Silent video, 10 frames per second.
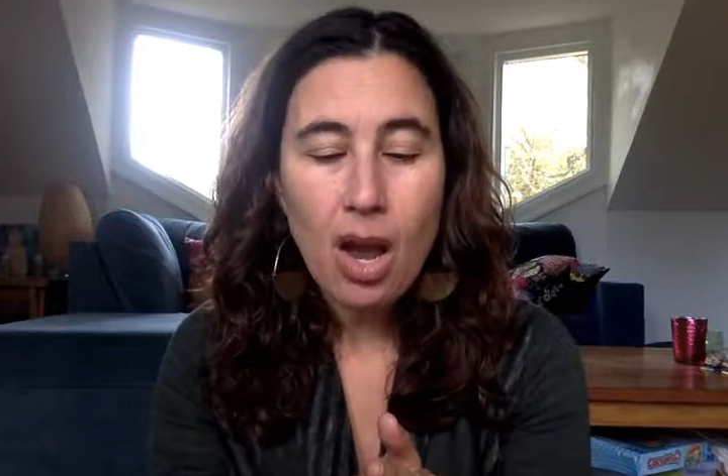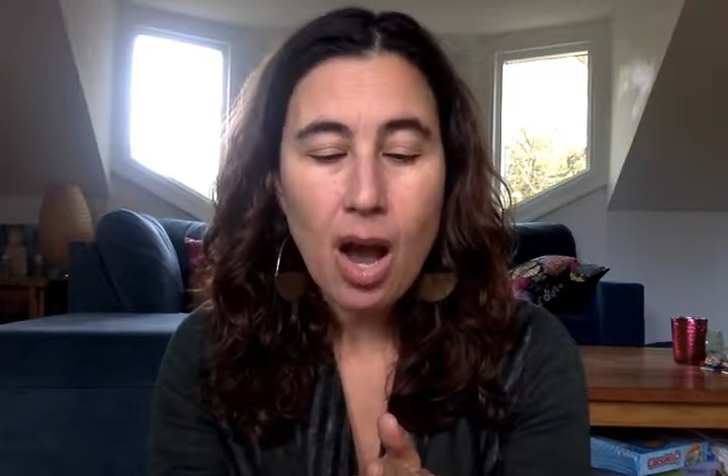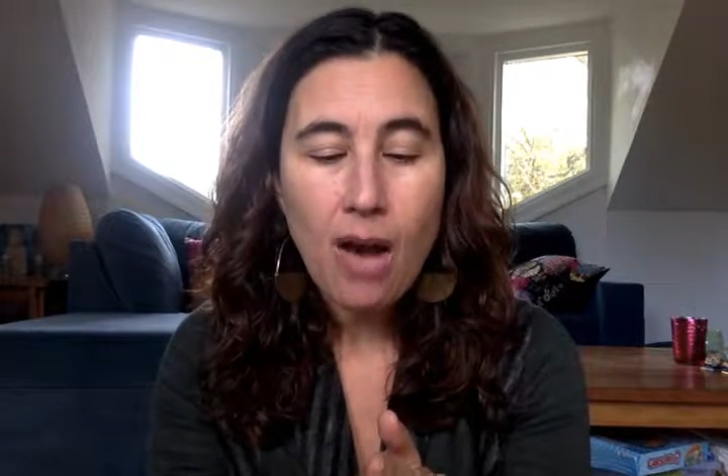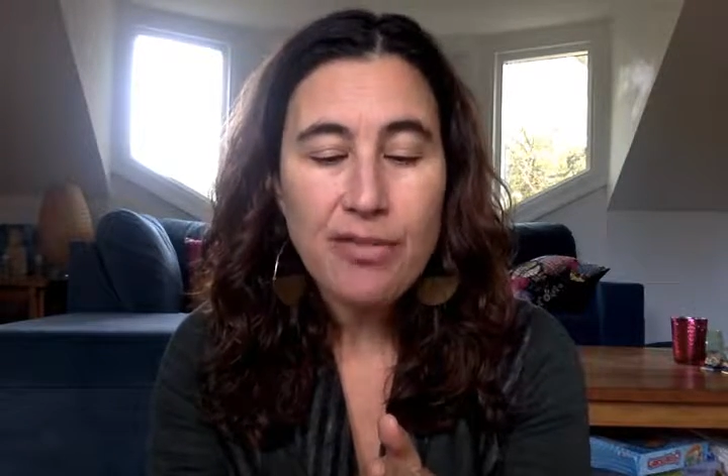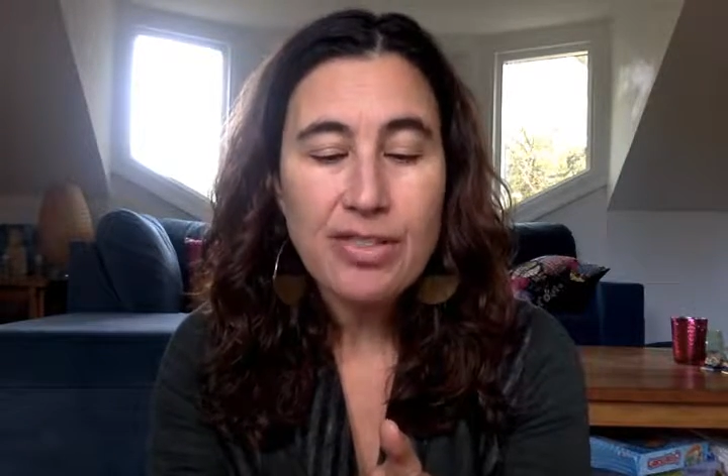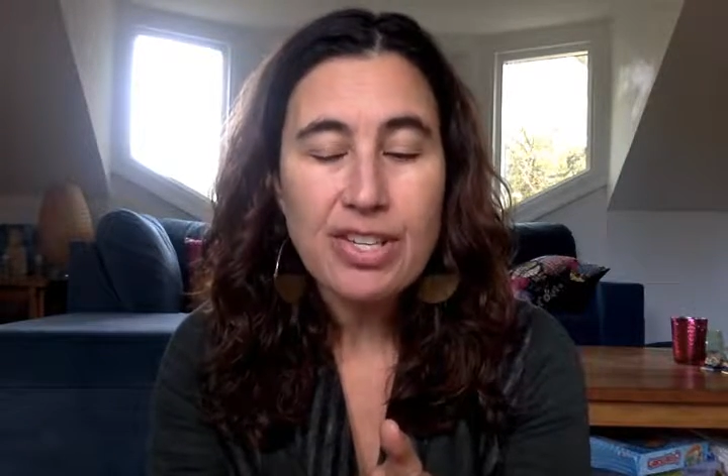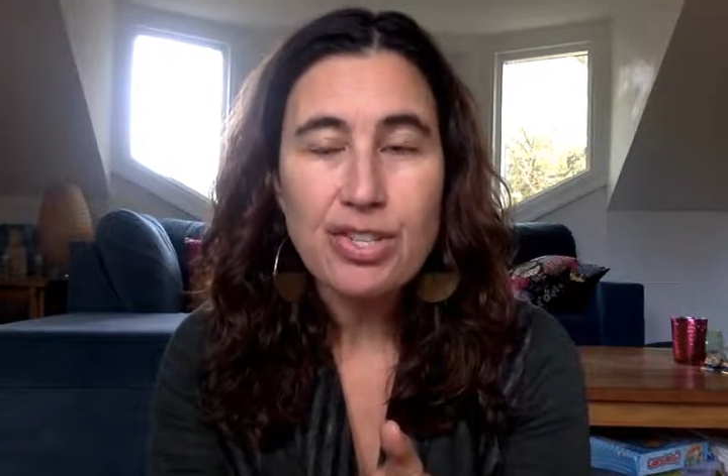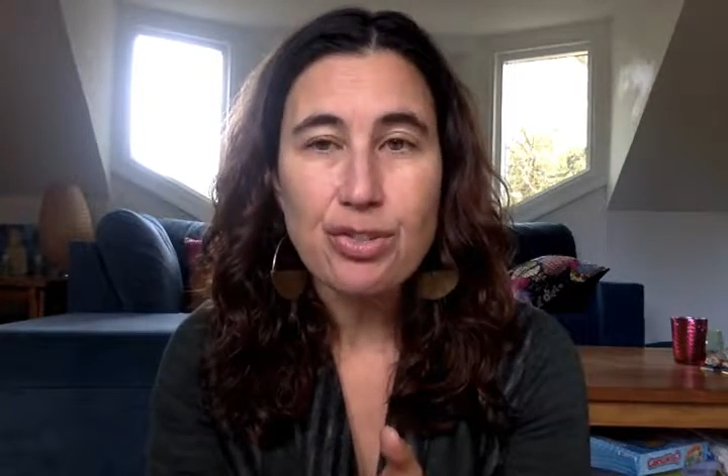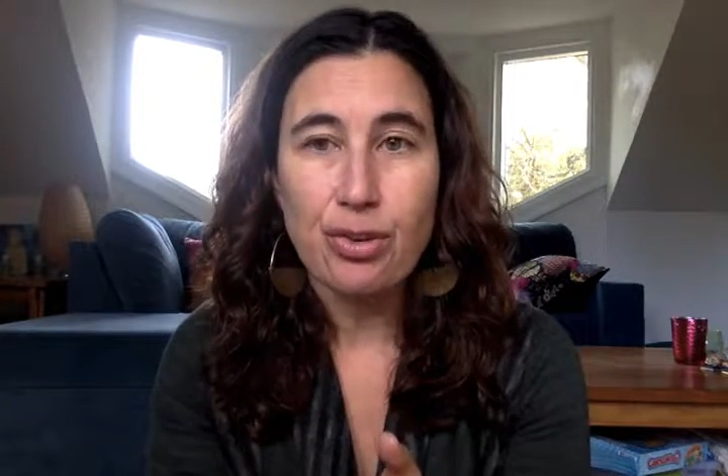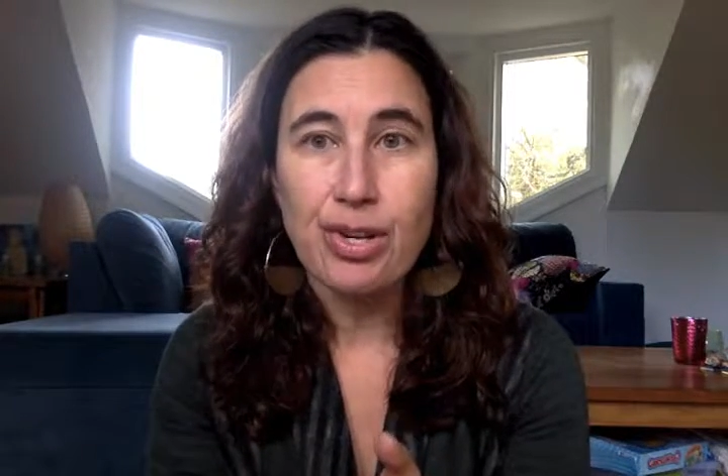Often
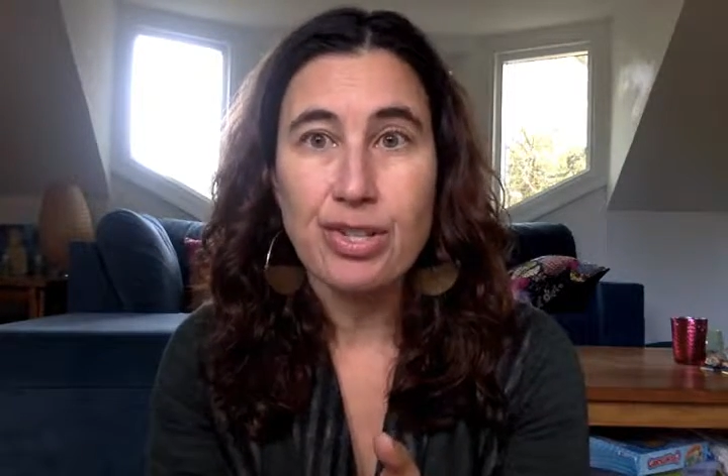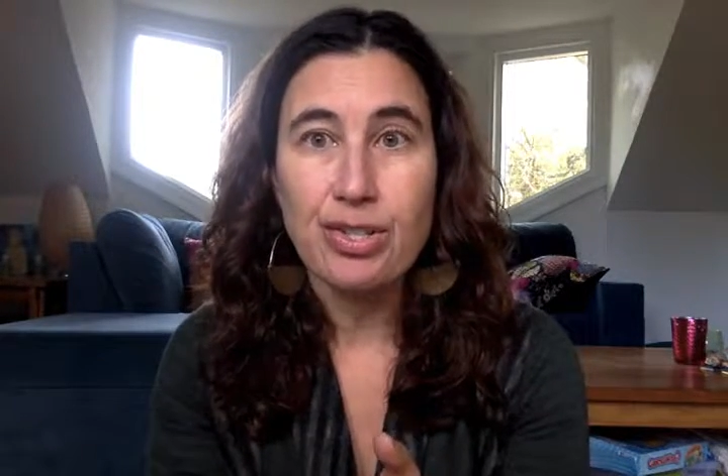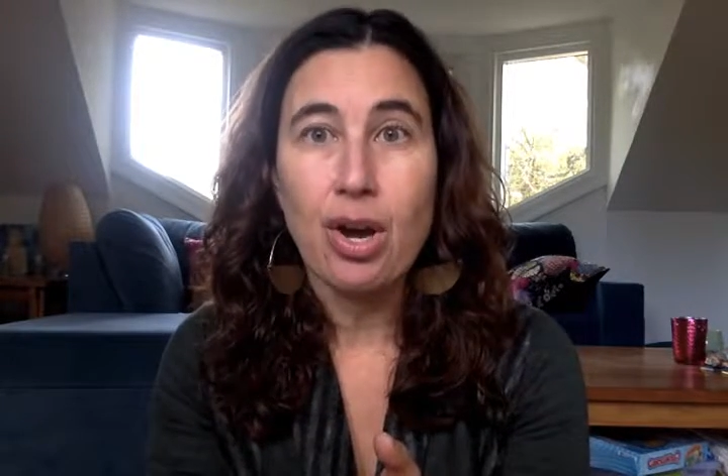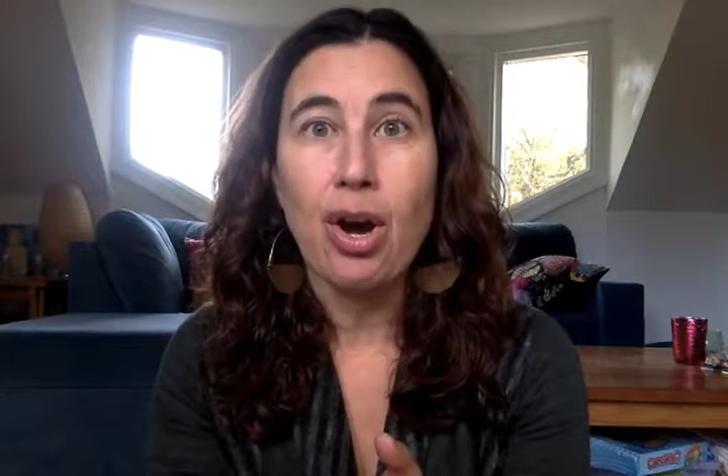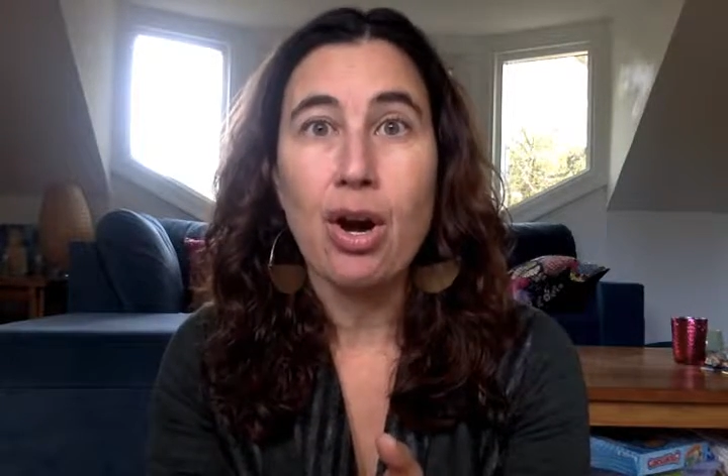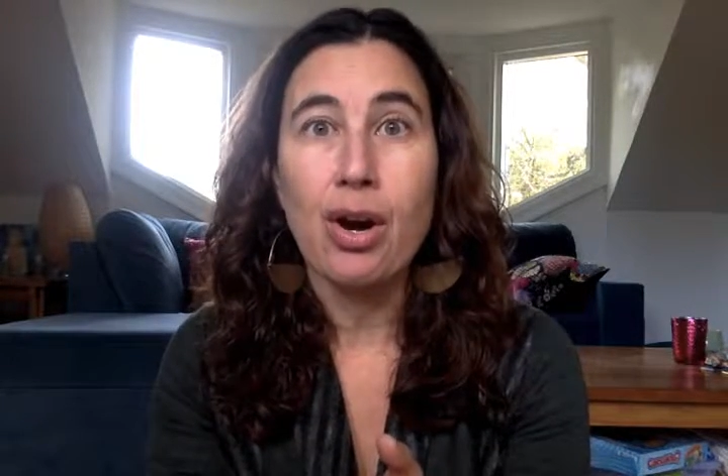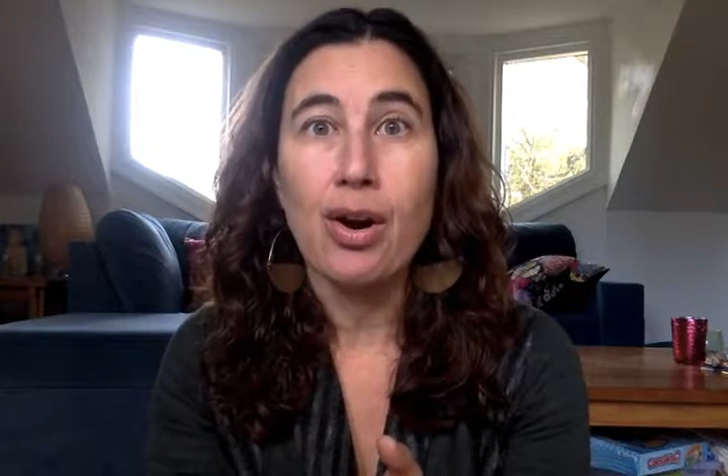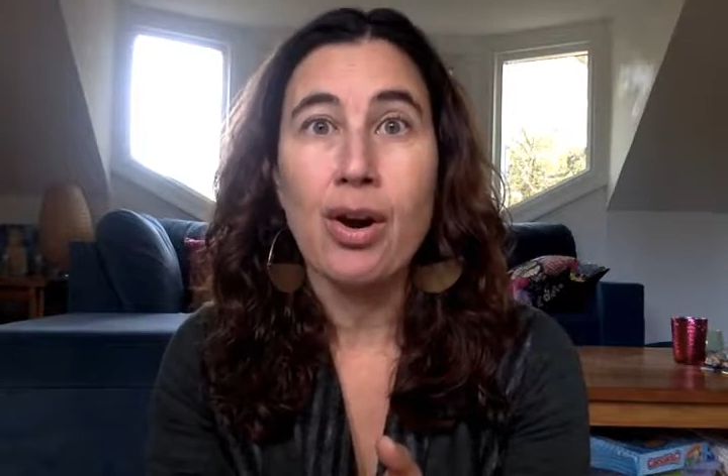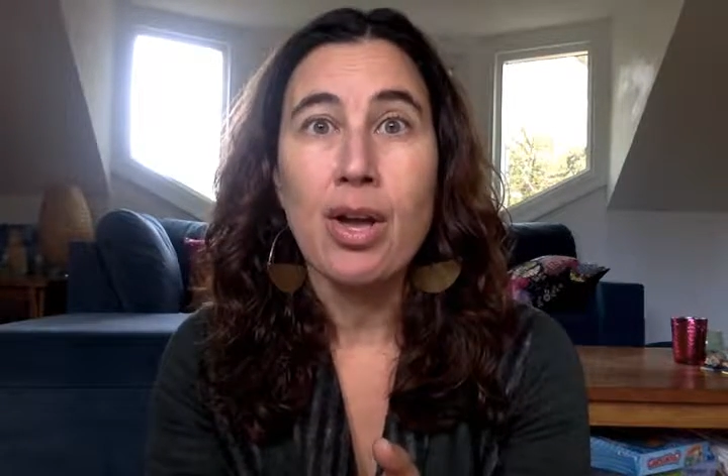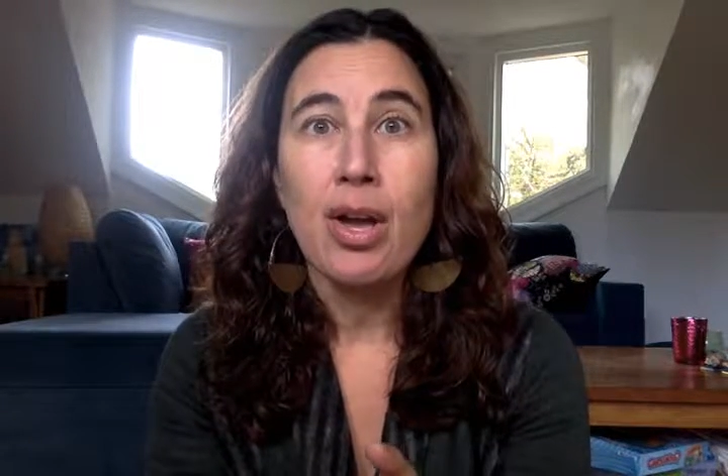these stories
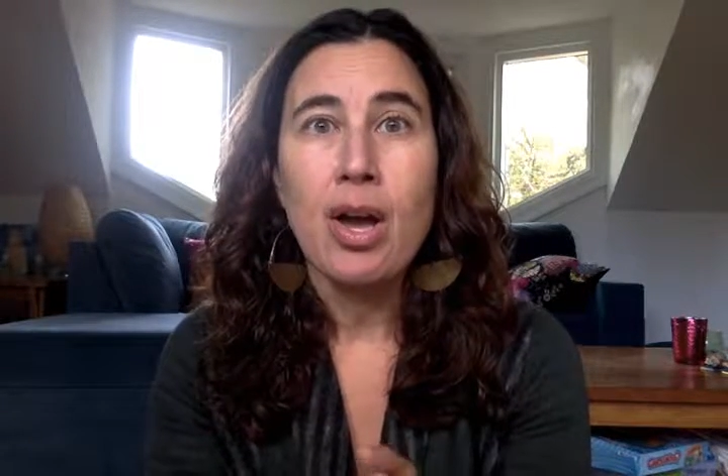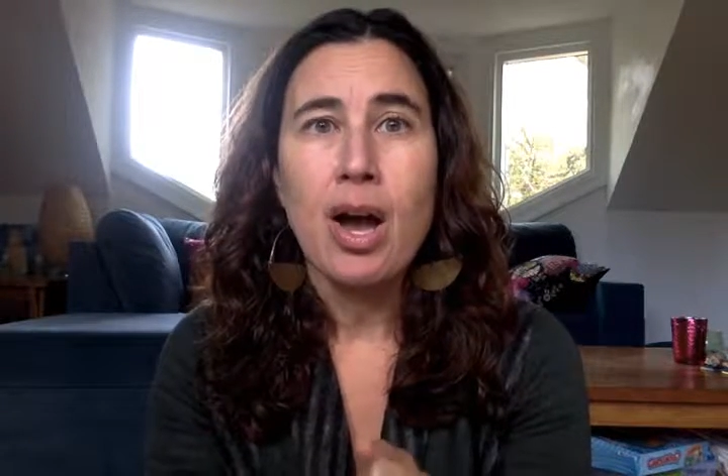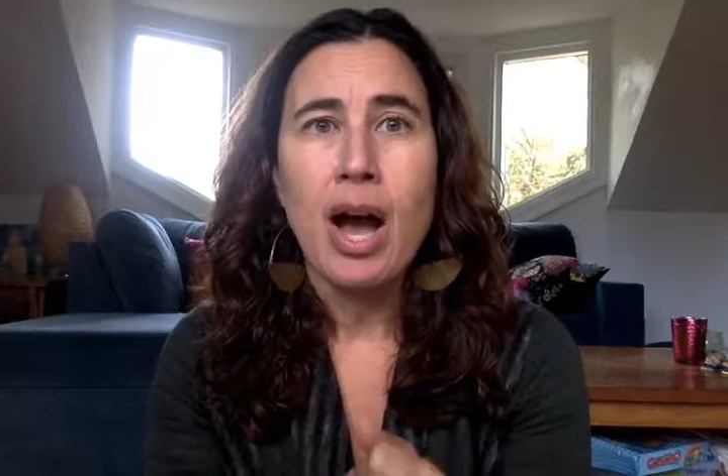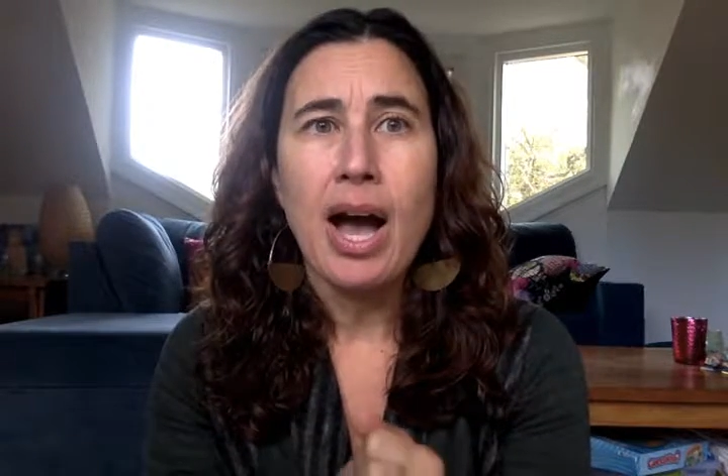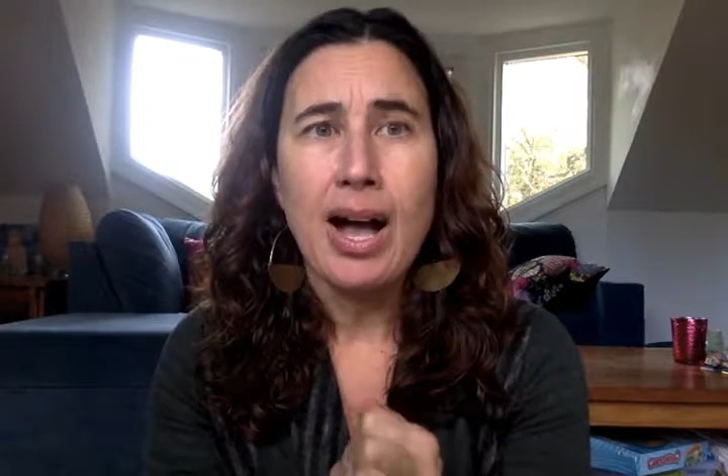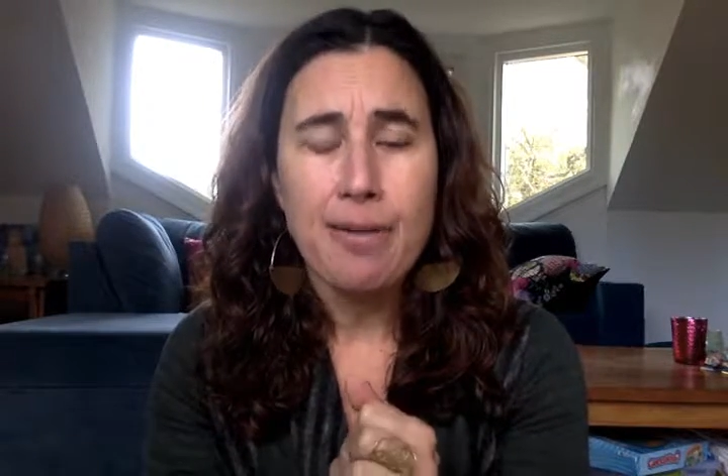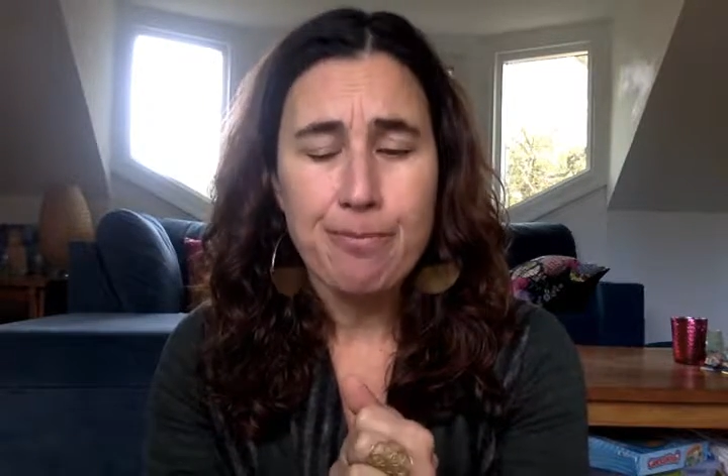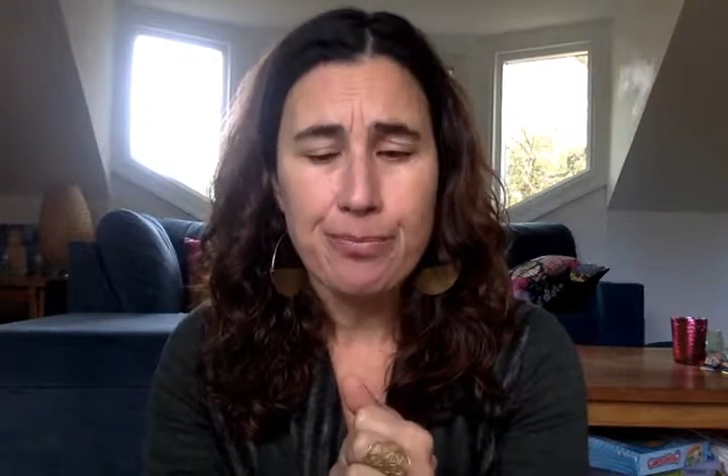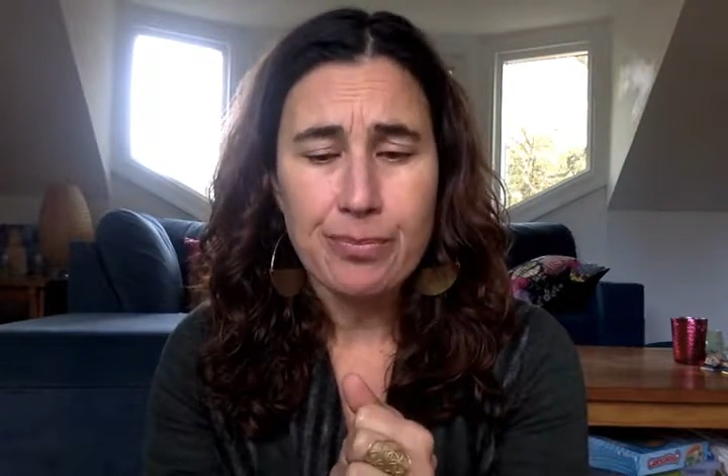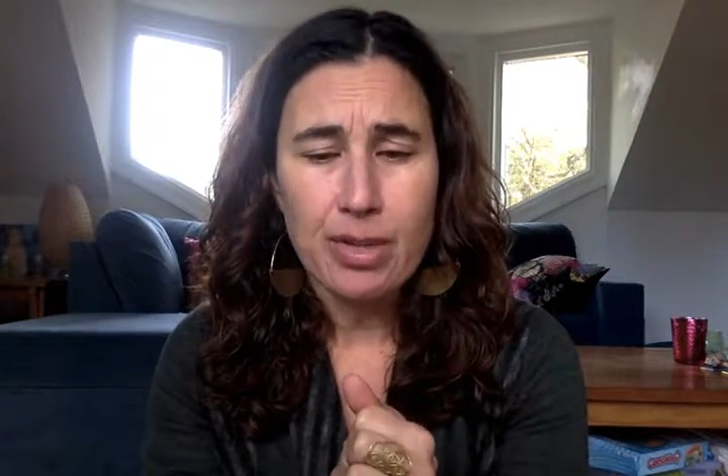are
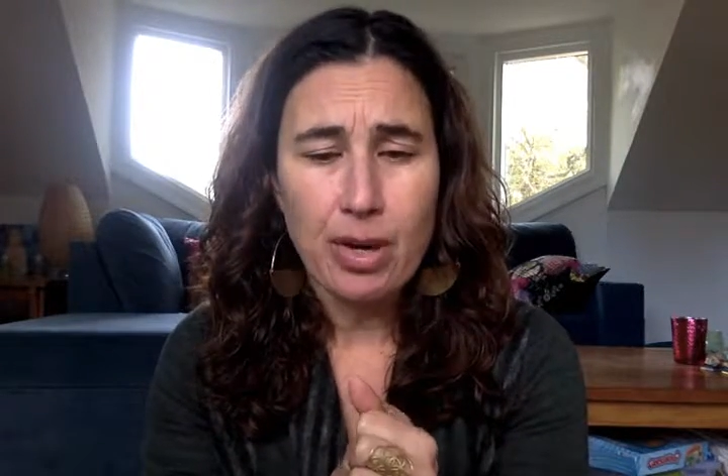um,